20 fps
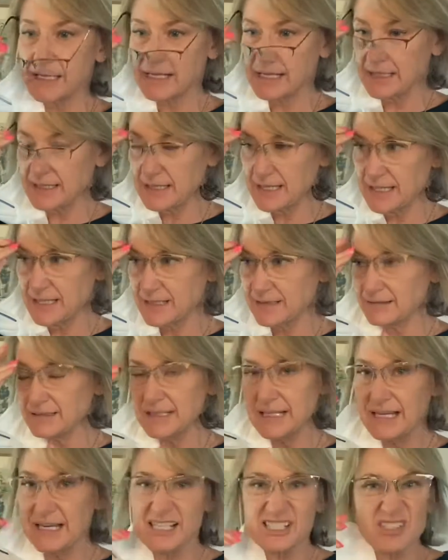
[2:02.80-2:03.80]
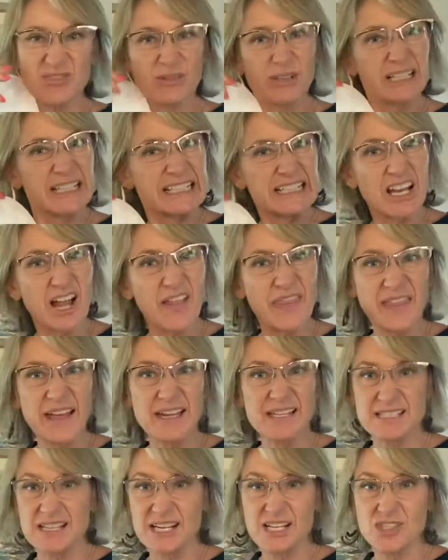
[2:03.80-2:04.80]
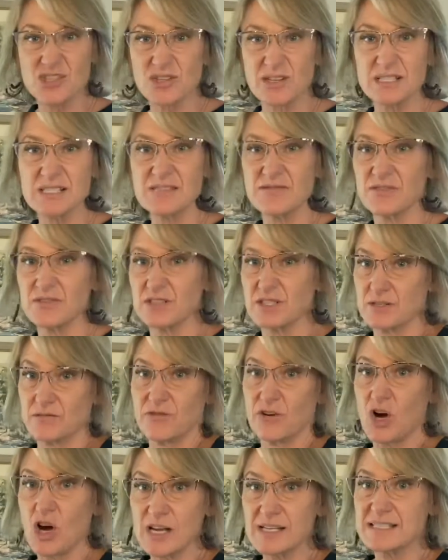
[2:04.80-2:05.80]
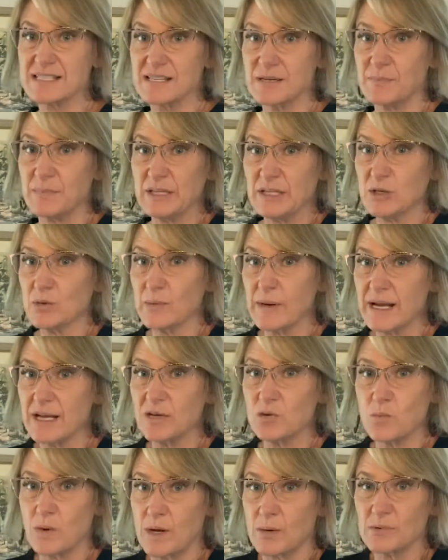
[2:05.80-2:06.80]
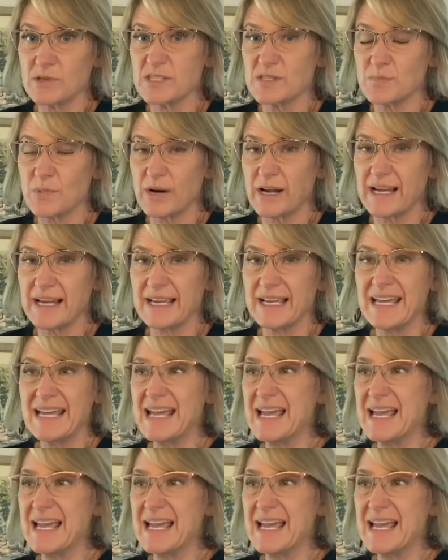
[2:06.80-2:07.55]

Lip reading: it. And it's really not that dangerous for us to be around while we're spraying,